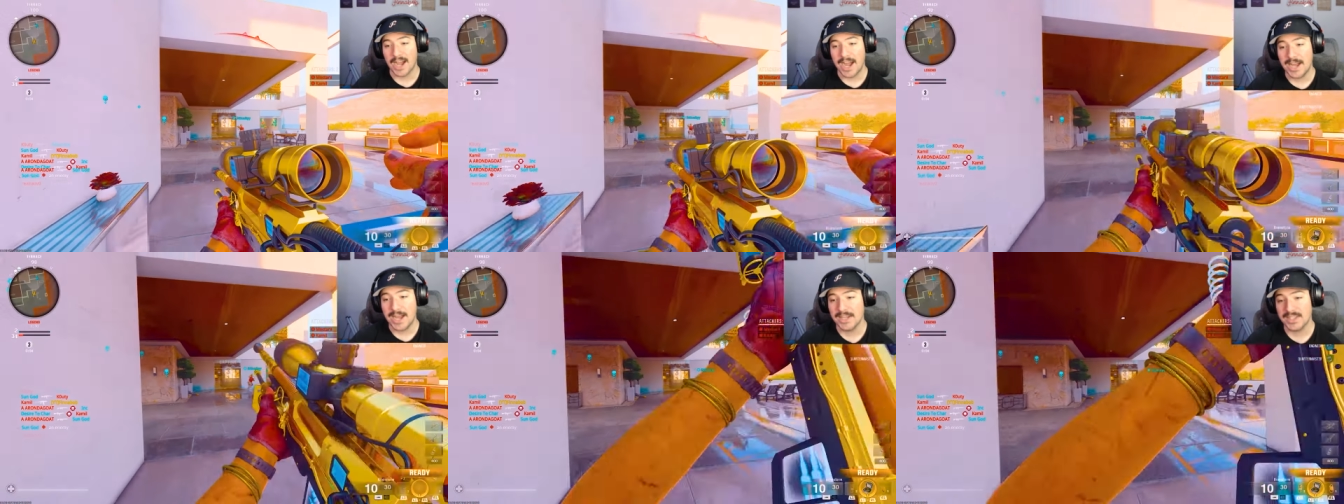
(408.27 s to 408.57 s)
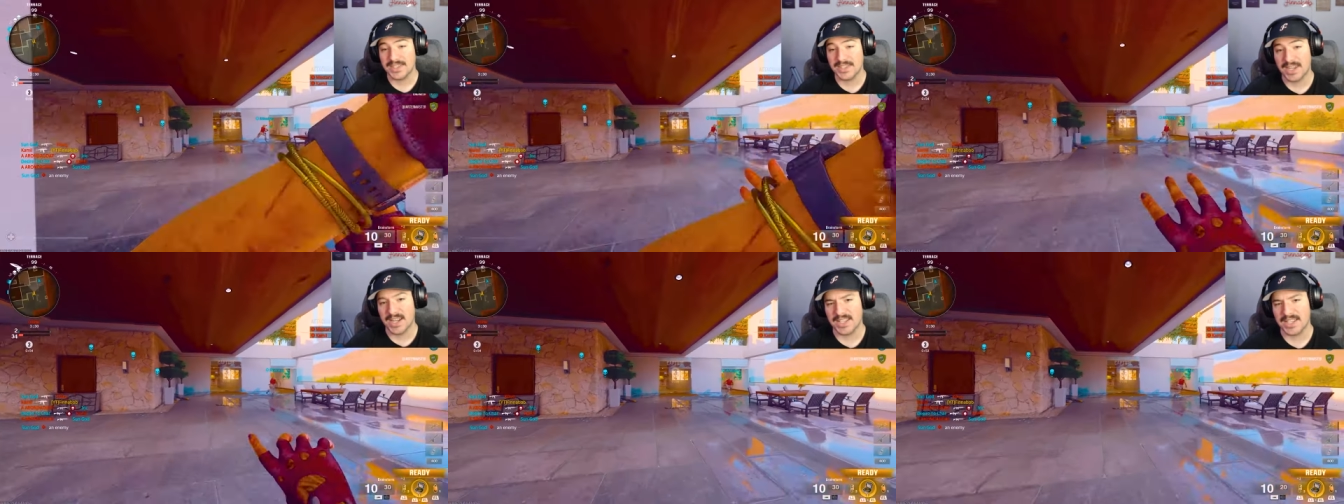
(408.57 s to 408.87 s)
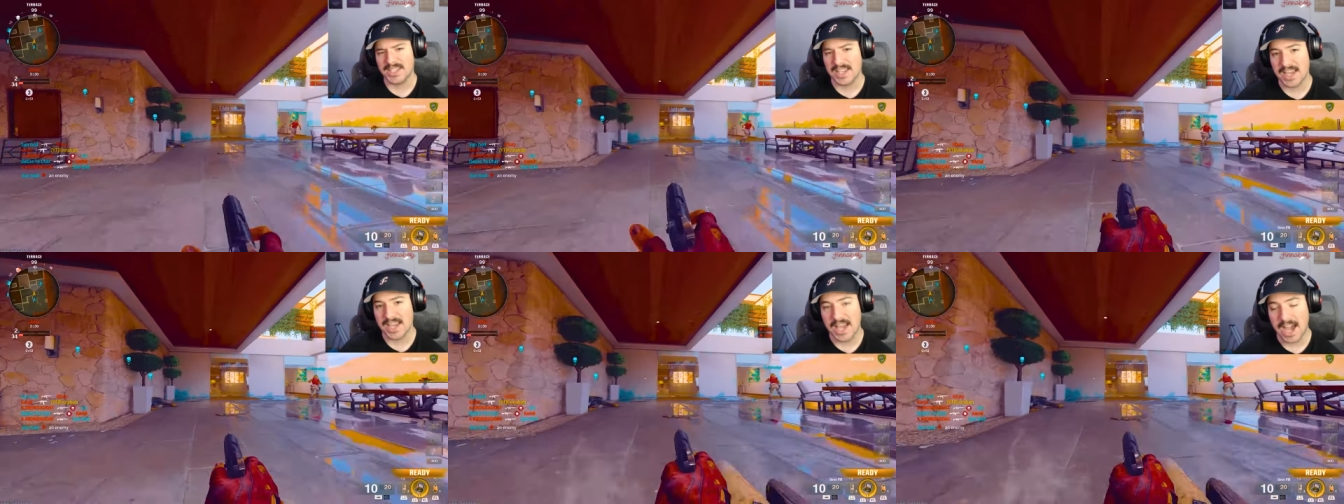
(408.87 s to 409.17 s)
I just gotta
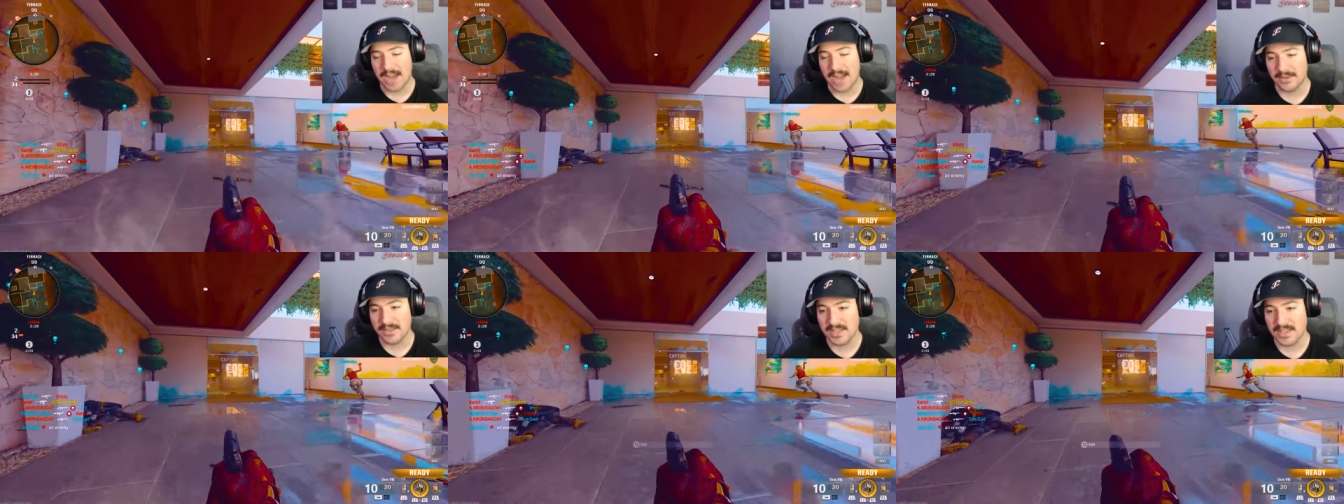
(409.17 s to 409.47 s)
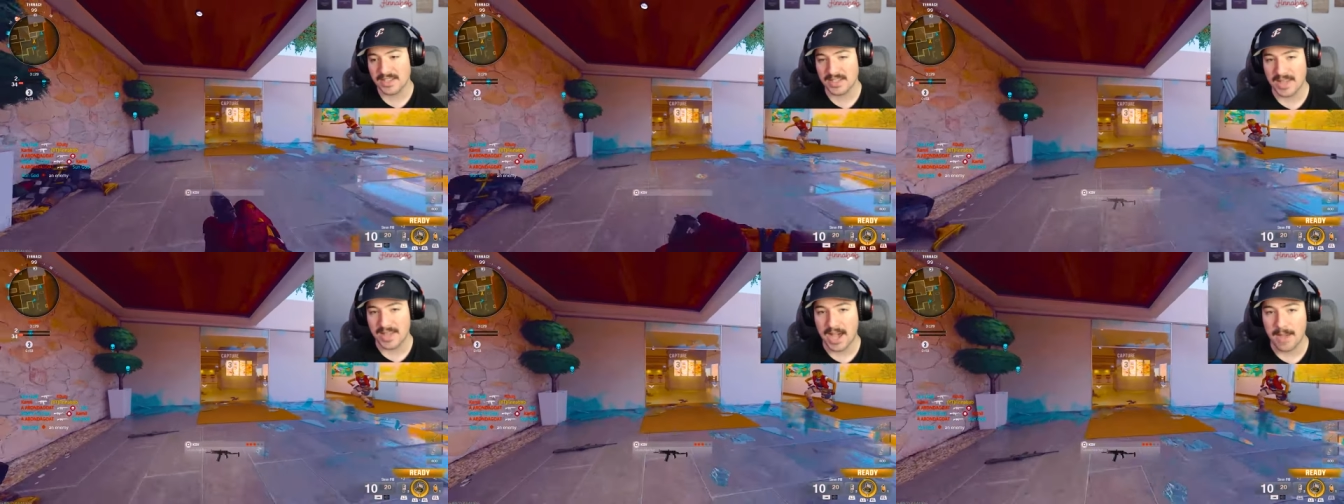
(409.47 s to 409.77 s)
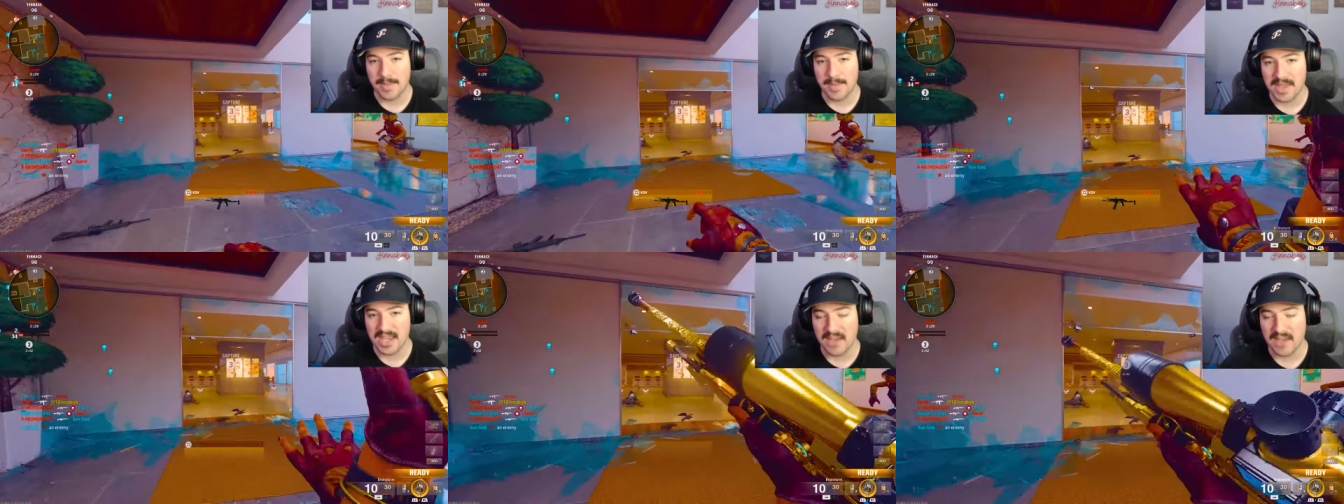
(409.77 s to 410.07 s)
say, after this
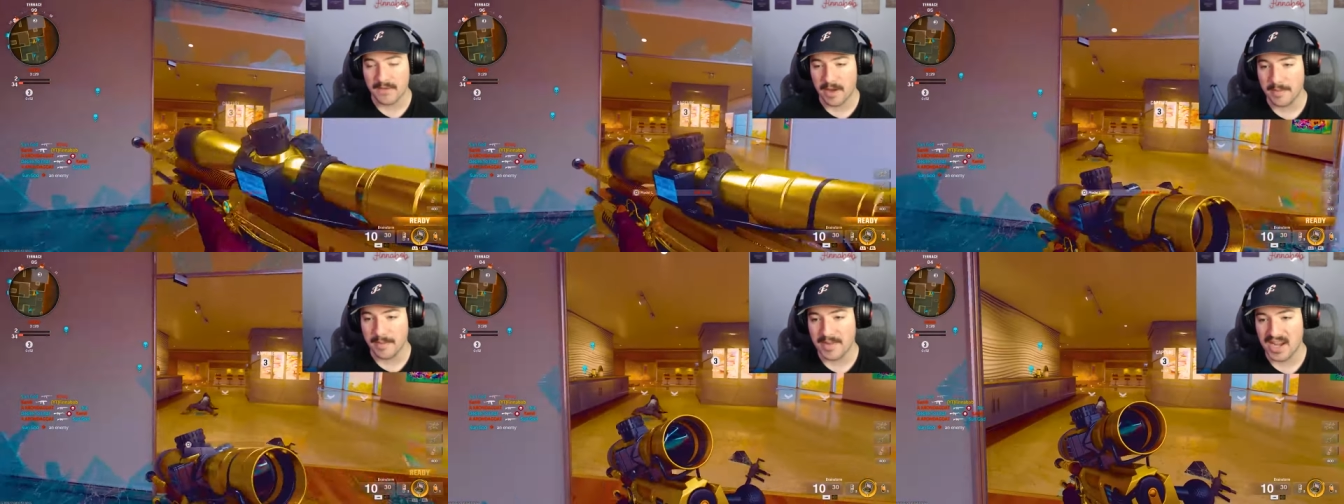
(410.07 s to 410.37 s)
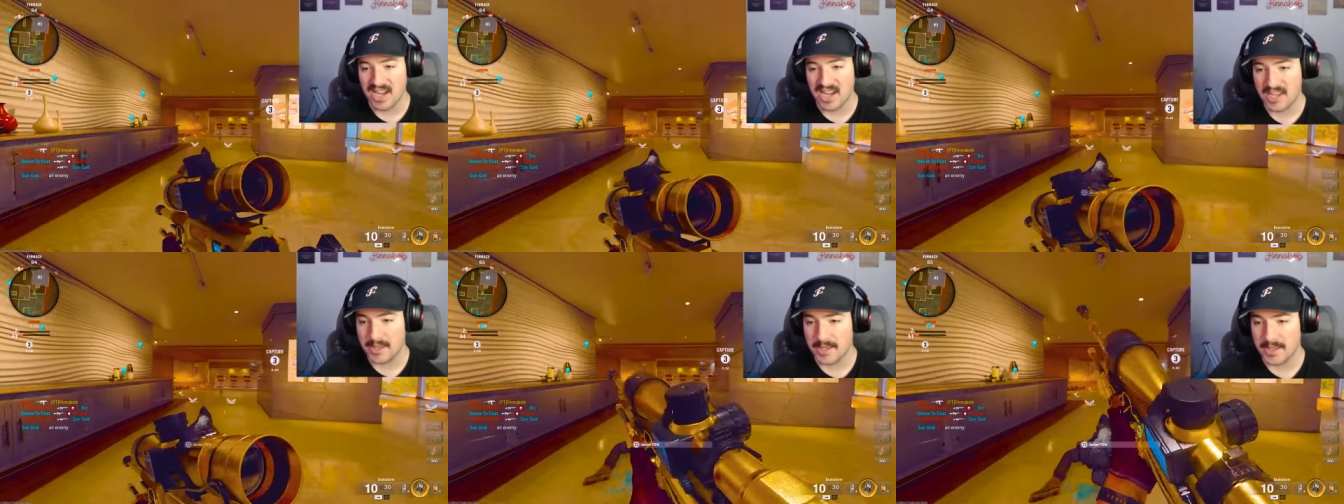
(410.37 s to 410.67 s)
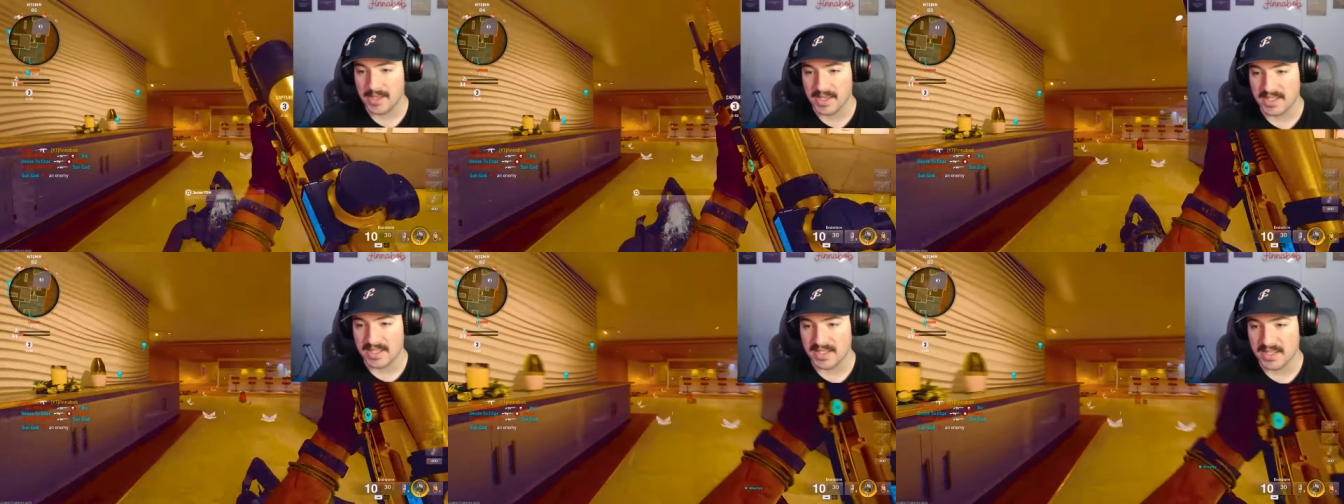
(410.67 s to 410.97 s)
lobby, if I'm not in
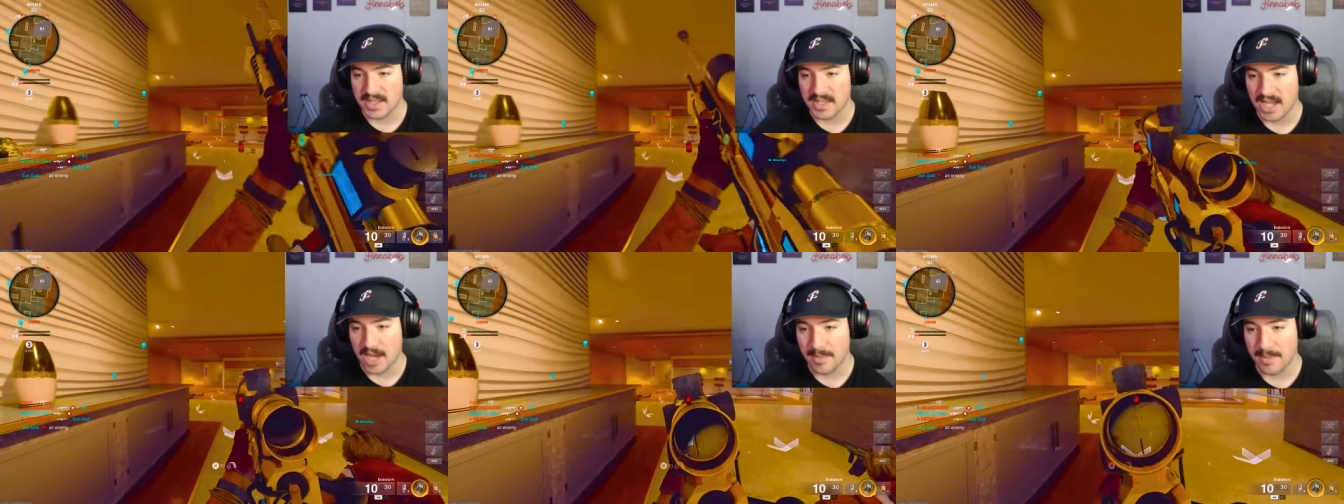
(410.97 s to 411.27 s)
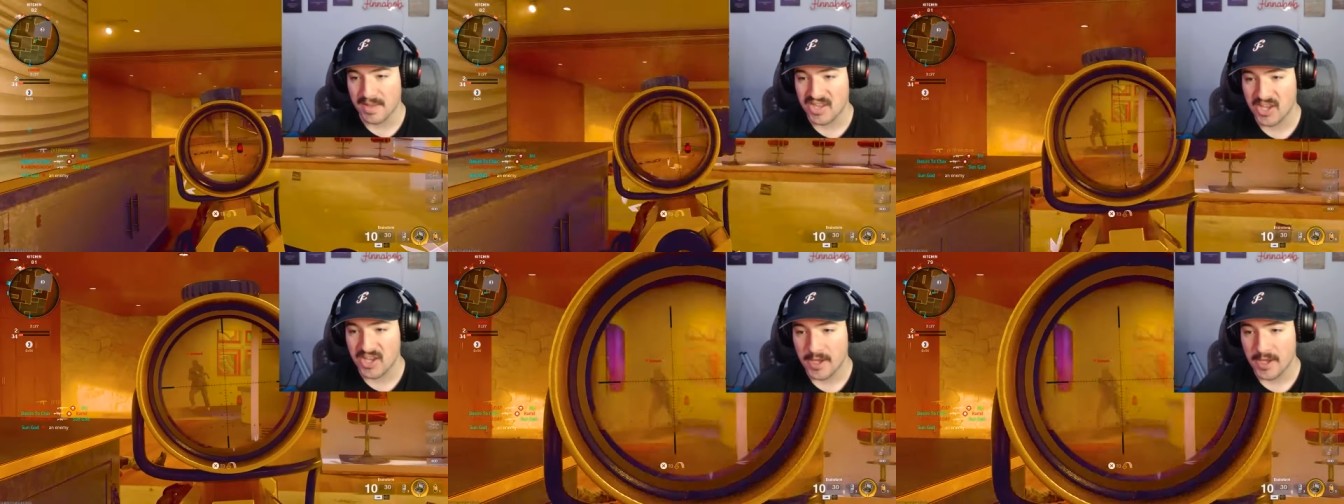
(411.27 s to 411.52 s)
the easy lobby,